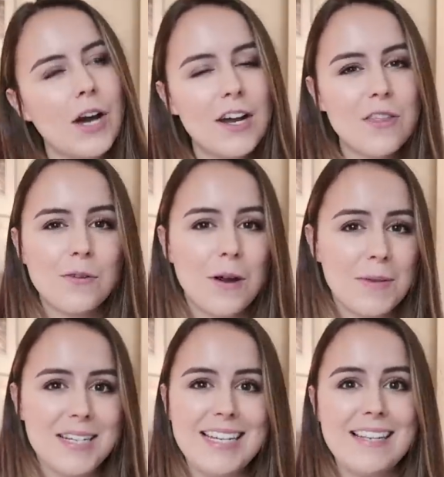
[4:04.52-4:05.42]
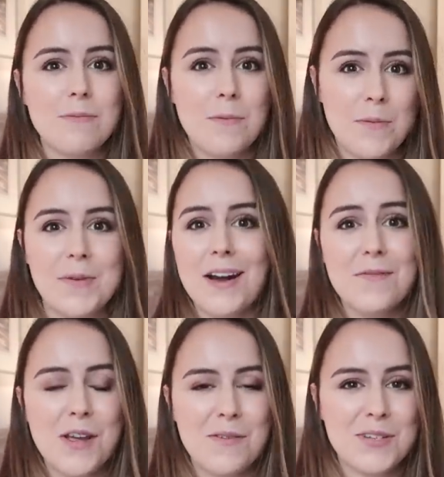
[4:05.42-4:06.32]
kind of throughout my teens, my mum and I
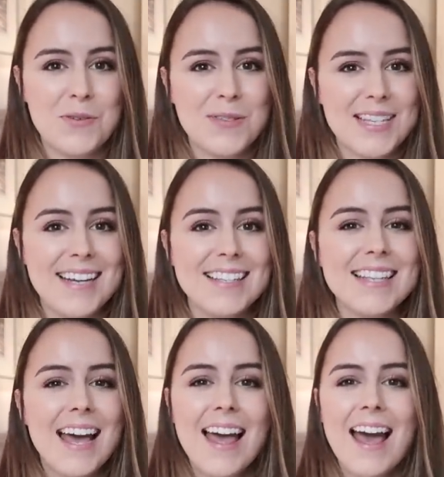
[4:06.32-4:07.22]
would go into All Saints,